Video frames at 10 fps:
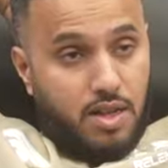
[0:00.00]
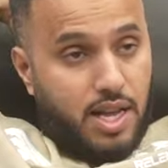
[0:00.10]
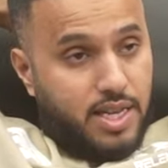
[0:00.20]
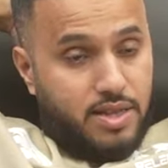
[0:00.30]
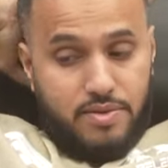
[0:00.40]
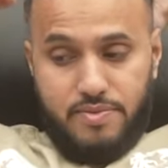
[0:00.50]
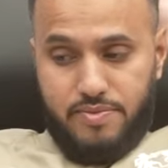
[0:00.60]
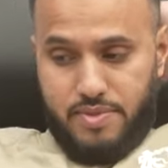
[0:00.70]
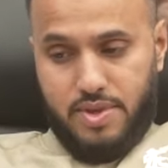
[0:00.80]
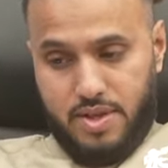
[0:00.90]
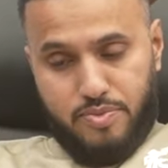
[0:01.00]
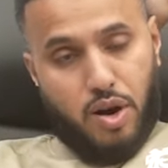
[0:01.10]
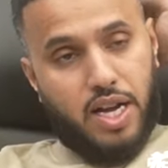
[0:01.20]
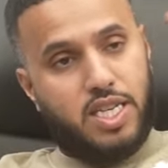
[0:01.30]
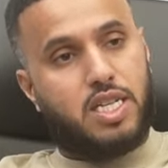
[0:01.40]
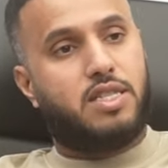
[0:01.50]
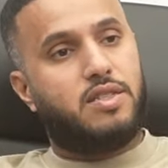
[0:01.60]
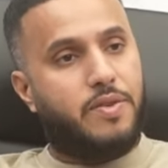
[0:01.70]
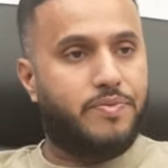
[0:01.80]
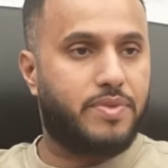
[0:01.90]
the
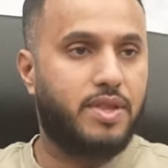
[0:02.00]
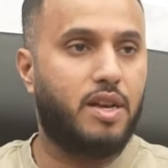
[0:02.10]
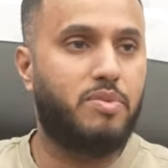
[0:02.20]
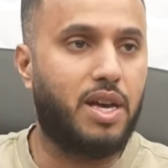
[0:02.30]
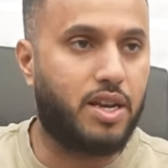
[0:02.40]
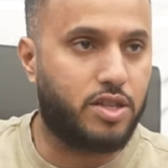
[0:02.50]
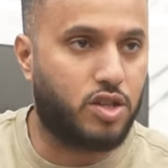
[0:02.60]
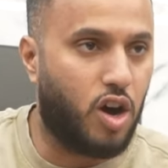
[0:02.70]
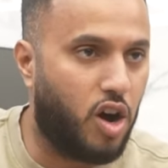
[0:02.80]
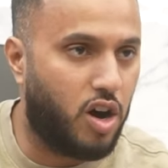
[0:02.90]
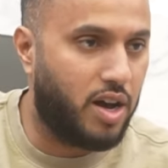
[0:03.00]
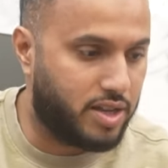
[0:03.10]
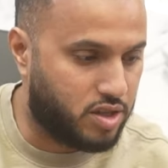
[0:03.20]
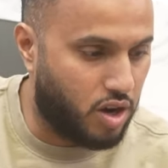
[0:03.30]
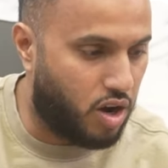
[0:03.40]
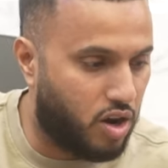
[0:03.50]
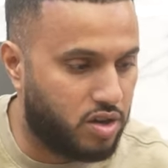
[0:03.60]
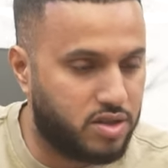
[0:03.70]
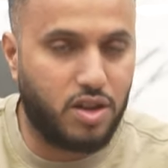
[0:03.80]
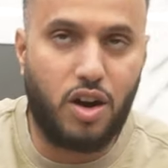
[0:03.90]
projects they'll be at a stall,
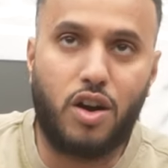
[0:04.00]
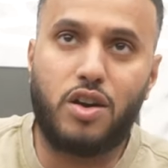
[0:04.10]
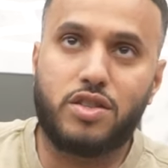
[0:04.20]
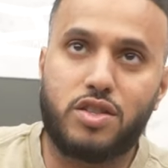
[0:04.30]
stall, stall,